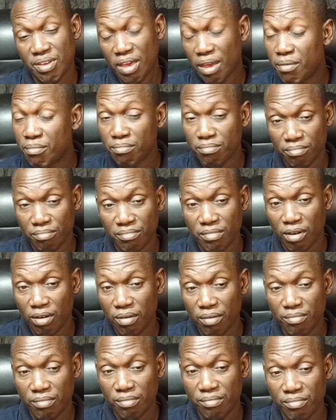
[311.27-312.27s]
him,
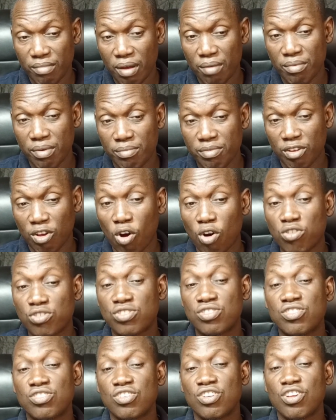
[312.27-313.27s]

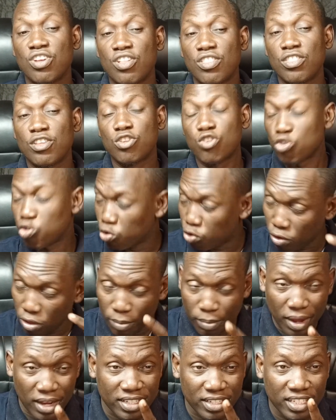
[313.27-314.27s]
because the truth of
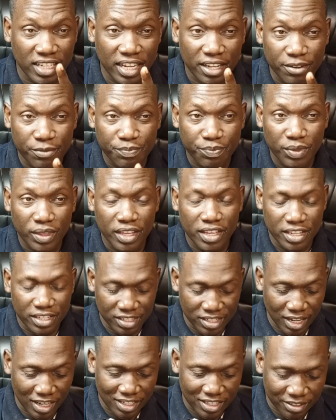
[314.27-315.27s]
the matter
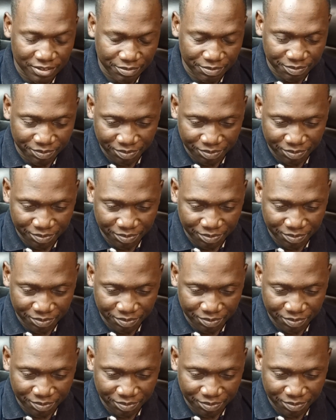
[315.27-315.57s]
is that